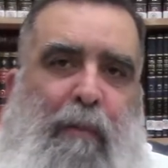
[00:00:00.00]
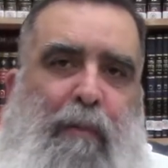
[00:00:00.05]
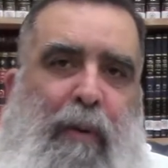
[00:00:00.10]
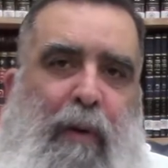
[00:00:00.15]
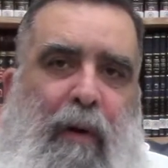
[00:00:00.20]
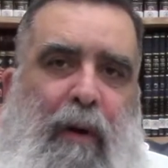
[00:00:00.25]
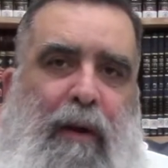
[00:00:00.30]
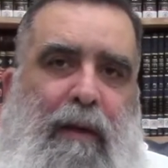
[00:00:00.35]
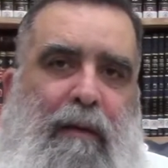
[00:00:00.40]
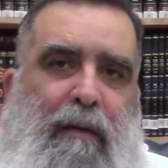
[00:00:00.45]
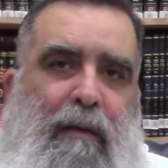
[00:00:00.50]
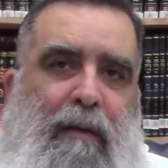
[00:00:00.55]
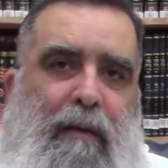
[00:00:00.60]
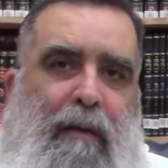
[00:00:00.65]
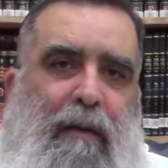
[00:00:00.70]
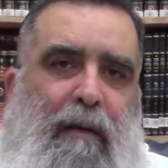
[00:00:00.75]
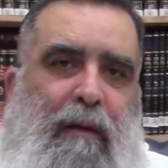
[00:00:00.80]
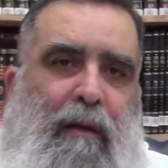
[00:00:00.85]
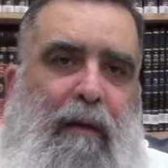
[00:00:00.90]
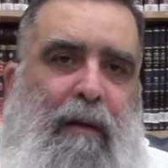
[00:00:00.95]
point
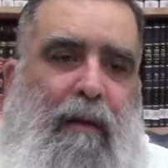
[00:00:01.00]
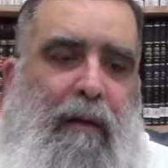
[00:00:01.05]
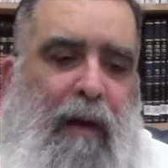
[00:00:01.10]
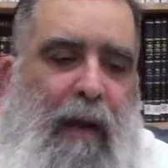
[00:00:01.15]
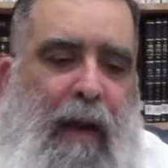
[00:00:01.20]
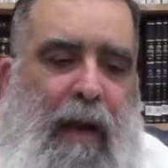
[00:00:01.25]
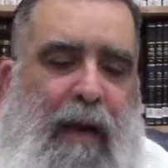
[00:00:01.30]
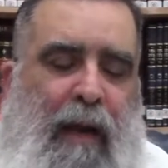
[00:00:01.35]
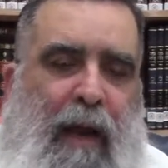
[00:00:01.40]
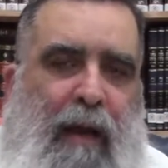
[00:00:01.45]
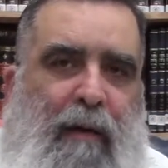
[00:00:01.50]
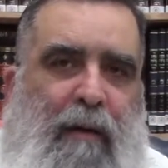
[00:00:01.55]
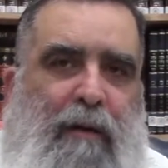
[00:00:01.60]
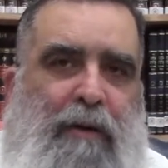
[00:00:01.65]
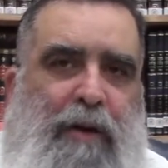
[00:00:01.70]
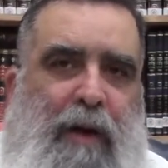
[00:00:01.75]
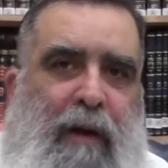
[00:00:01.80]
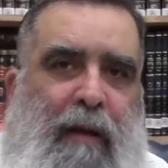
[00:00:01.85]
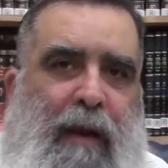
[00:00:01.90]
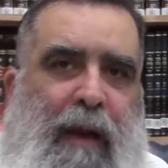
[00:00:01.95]
and not on the
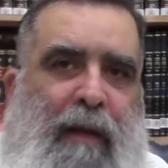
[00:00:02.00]
journey.